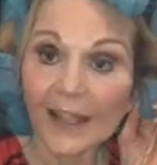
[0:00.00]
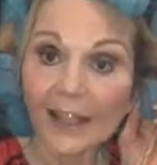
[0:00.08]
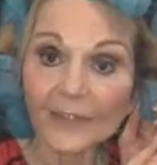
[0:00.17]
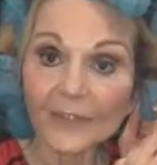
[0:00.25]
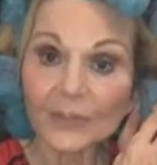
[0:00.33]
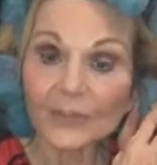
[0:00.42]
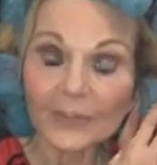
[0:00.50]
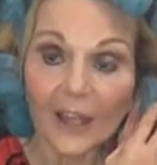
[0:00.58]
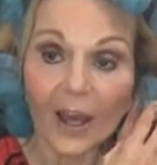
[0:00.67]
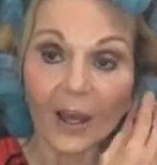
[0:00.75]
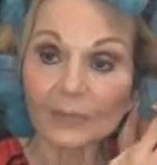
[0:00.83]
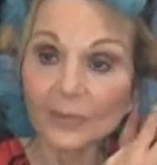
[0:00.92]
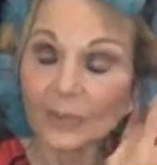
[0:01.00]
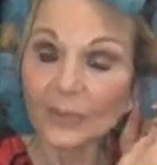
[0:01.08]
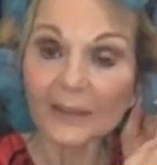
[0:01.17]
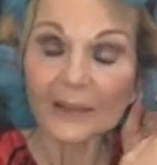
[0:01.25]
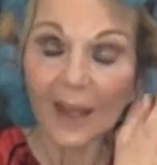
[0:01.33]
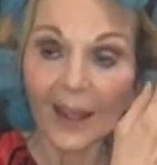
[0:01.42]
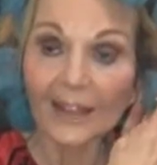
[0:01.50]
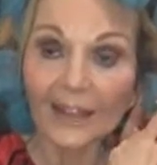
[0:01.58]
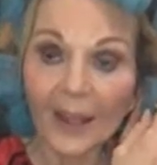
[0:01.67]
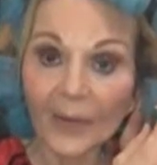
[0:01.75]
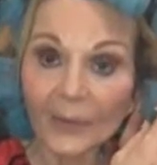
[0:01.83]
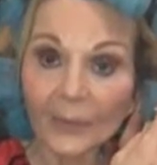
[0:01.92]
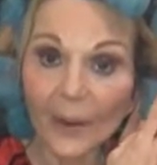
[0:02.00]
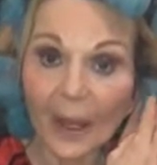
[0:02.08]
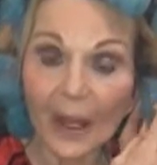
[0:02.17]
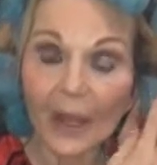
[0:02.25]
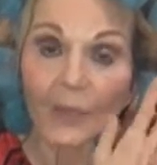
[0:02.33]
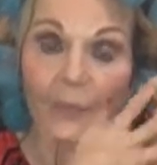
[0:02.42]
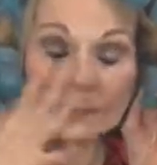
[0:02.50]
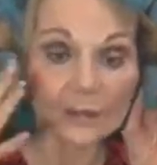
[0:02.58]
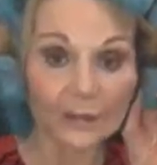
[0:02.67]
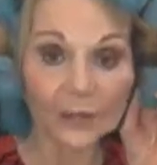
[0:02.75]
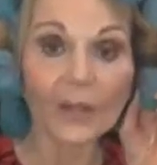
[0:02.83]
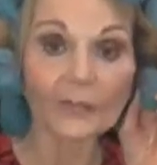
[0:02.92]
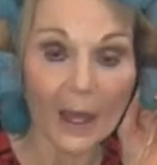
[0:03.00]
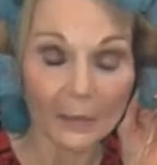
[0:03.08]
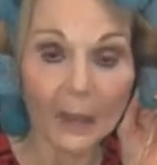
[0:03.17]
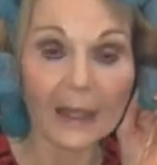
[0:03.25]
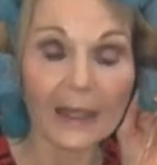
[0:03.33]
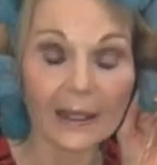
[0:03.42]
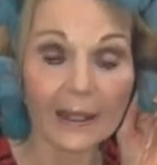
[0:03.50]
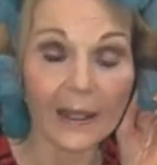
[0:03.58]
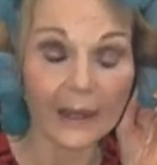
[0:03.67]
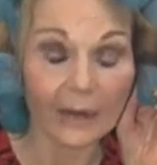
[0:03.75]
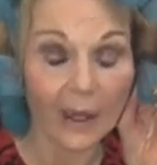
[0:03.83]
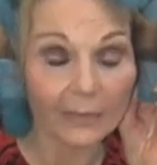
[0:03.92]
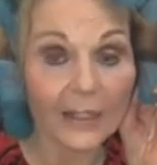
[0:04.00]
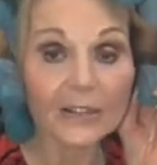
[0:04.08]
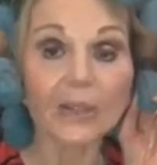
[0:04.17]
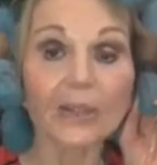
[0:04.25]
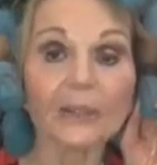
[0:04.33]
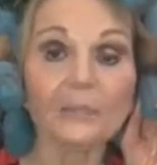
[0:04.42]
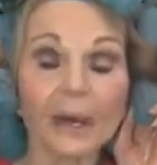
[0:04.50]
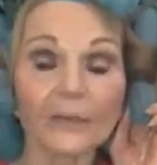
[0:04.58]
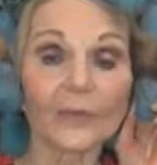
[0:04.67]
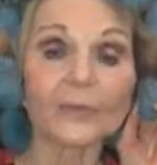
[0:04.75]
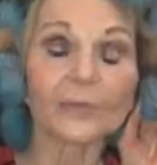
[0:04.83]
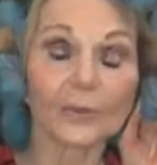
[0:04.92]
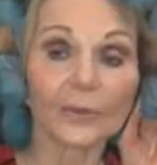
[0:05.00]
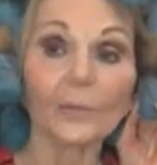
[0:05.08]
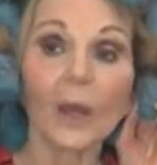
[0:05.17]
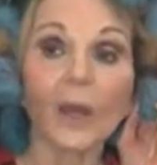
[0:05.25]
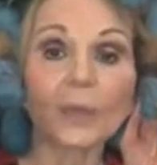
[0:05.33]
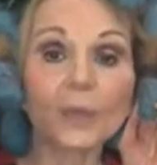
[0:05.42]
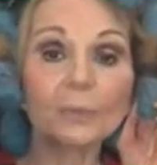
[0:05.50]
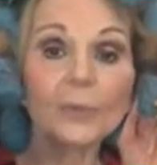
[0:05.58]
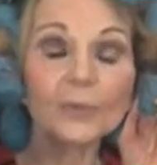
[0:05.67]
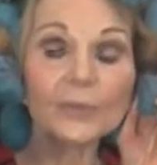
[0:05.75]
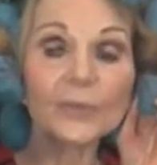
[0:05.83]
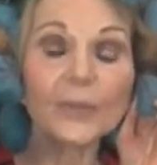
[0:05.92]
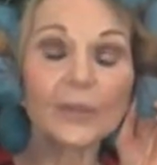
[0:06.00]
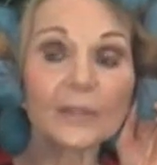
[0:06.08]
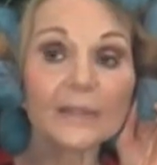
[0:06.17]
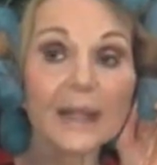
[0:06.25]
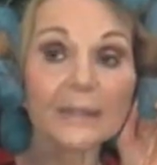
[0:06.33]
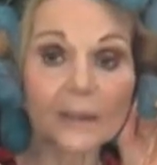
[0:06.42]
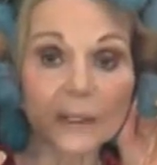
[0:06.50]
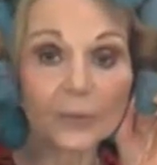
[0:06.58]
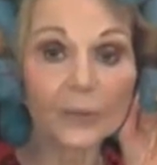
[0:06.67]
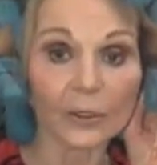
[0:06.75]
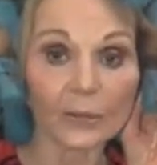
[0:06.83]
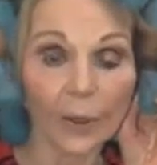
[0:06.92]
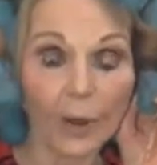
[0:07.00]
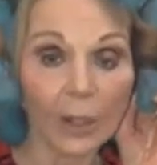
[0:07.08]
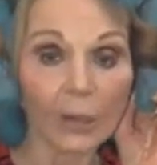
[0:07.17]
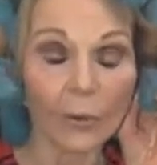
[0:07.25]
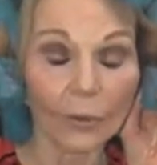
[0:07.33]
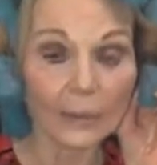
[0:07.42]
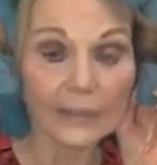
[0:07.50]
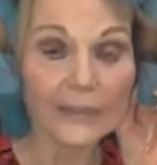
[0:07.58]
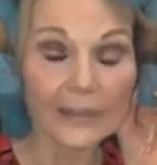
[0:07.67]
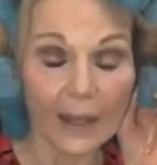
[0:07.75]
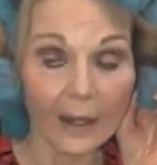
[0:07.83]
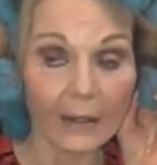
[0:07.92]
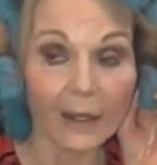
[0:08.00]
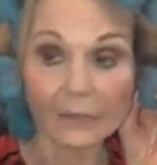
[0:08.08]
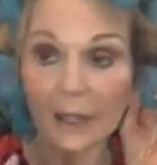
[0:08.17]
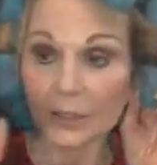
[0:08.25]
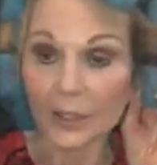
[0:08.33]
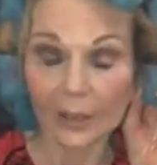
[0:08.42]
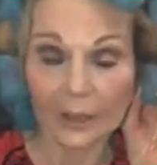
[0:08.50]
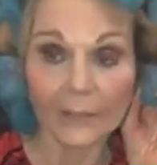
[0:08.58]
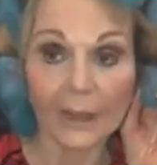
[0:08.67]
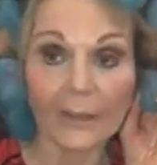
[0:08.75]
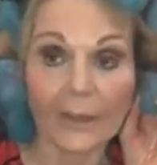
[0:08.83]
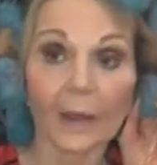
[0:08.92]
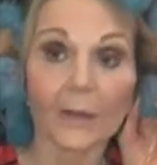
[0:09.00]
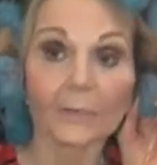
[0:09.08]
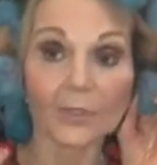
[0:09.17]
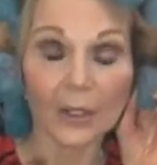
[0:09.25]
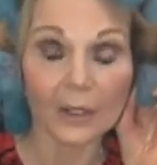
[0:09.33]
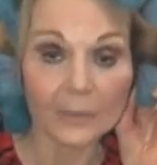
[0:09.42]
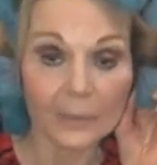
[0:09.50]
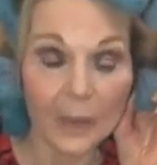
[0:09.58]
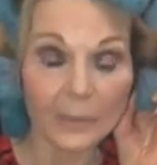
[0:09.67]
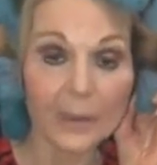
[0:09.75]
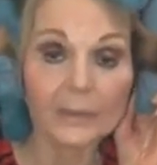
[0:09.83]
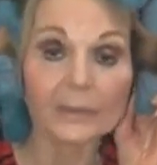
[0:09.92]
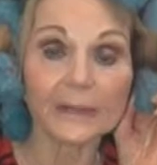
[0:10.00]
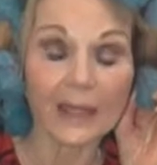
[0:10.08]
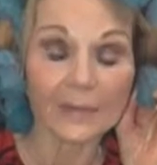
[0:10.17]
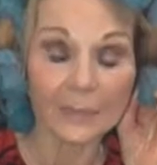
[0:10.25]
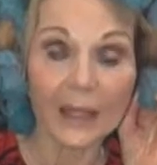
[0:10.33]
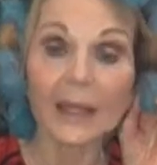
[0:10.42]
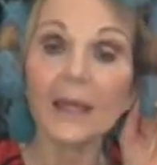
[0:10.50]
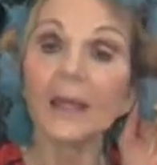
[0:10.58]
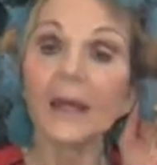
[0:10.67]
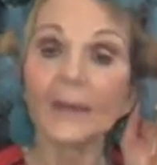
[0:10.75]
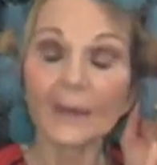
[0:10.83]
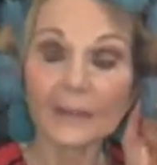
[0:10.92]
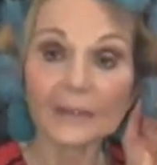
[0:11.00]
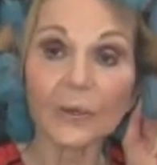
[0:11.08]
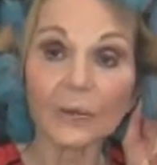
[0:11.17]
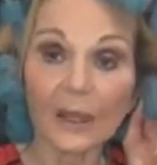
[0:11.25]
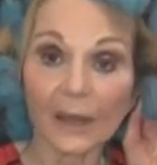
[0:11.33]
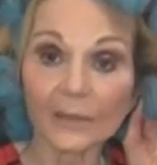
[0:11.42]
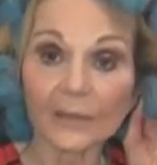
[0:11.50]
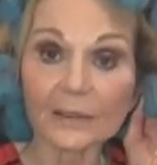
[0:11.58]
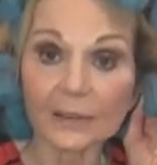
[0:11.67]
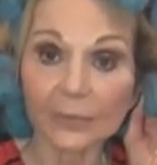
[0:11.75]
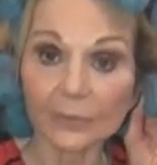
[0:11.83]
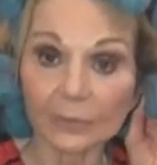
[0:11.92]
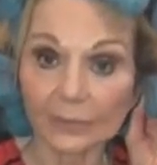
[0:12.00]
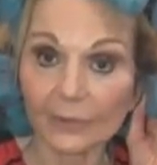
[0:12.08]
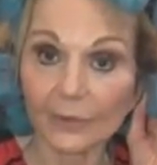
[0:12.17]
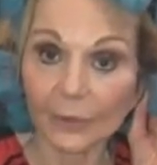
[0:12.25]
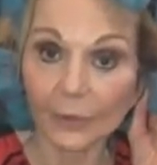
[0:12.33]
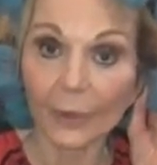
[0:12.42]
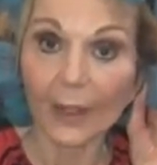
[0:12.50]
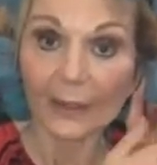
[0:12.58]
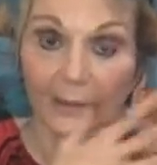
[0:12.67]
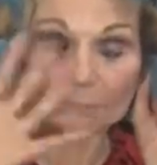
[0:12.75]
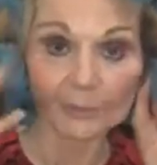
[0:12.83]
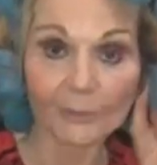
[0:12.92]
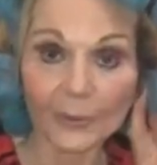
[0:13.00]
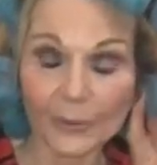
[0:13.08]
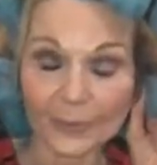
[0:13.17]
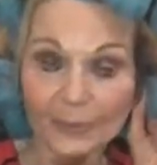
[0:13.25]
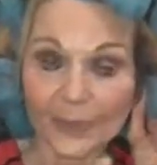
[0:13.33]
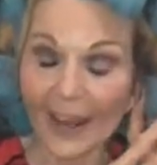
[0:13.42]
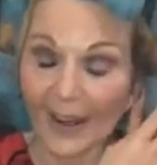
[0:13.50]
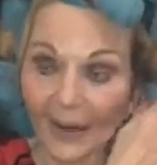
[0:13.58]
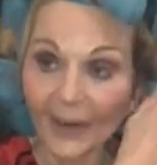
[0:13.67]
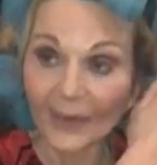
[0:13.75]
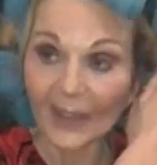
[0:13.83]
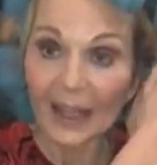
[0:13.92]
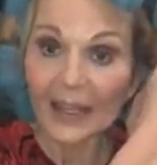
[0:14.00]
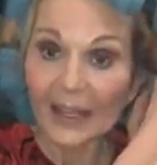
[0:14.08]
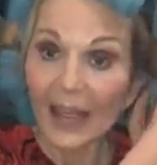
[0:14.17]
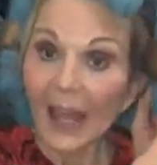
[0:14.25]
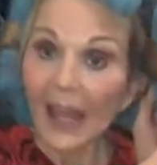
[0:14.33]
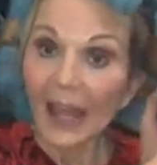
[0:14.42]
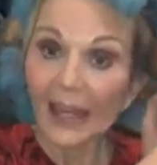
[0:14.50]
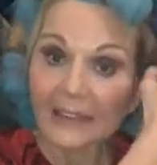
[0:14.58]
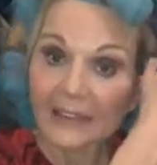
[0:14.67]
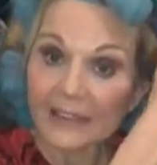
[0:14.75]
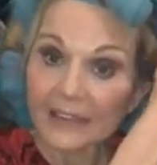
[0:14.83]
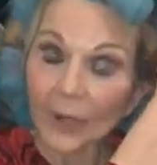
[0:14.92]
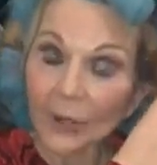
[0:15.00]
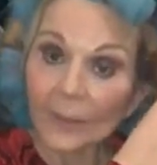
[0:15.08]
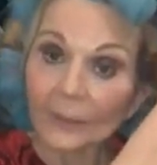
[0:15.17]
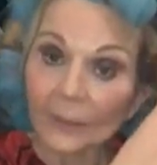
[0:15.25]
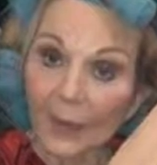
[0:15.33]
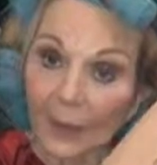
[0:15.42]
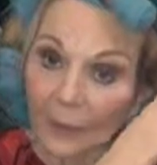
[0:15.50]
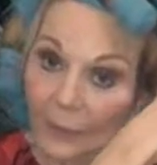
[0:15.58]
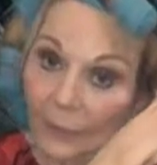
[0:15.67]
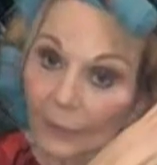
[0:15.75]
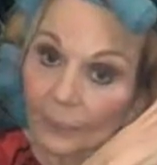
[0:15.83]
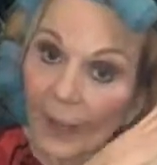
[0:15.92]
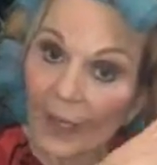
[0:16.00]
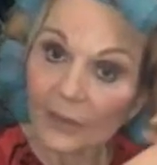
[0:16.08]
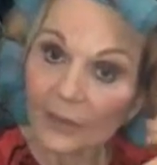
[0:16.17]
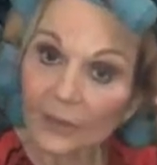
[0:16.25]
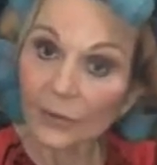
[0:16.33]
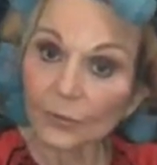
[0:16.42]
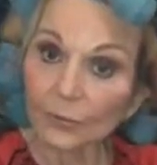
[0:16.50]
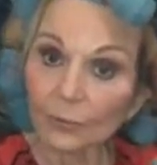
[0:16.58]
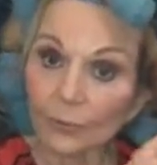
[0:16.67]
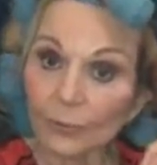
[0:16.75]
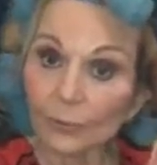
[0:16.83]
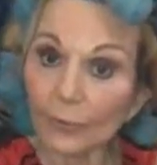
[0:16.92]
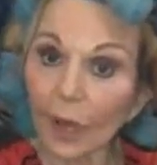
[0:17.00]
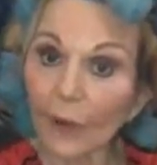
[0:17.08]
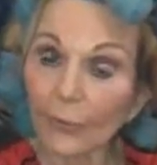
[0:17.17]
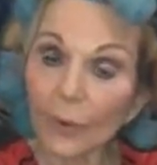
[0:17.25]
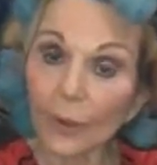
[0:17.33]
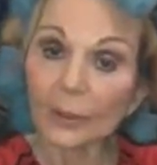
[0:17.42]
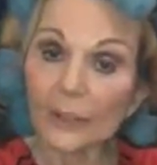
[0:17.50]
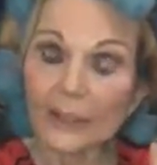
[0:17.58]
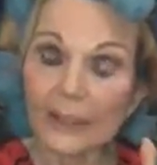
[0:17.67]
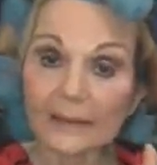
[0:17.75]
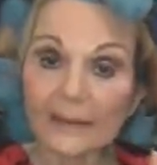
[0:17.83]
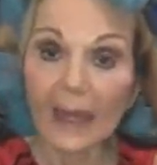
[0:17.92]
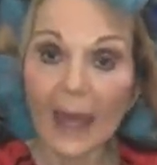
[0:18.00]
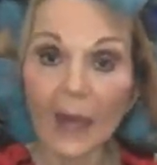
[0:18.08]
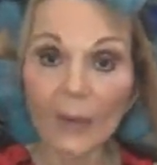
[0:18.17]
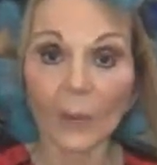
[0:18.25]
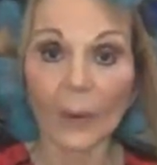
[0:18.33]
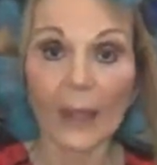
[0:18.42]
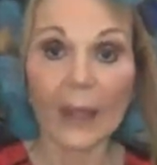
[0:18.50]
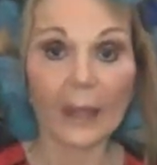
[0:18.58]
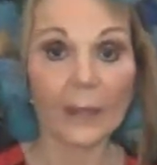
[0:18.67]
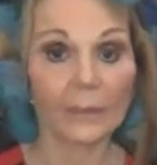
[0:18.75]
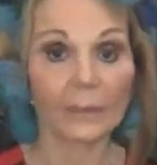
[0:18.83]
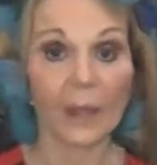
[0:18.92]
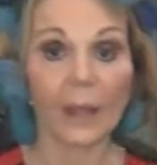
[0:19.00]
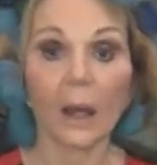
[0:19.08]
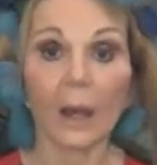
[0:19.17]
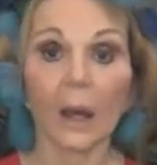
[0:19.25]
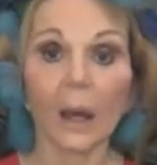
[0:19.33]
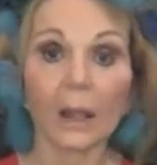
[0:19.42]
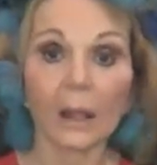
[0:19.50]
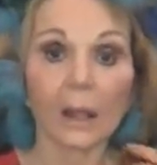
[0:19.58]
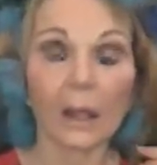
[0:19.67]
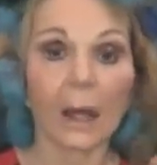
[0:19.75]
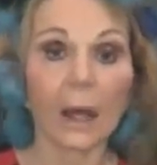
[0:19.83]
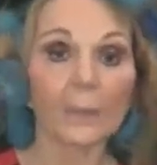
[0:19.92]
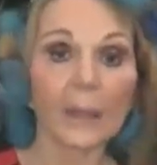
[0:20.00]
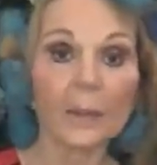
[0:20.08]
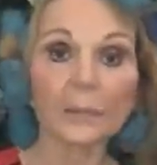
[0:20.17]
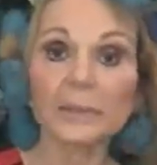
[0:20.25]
If you do it any other way, if you have my kind of hair, I'm not talking about the beautiful girls out there with the long, gorgeous hair. I'm not talking about that. I'm talking about people like me that don't have this great, beautiful hair, okay? And so, by rolling it that way, I'm able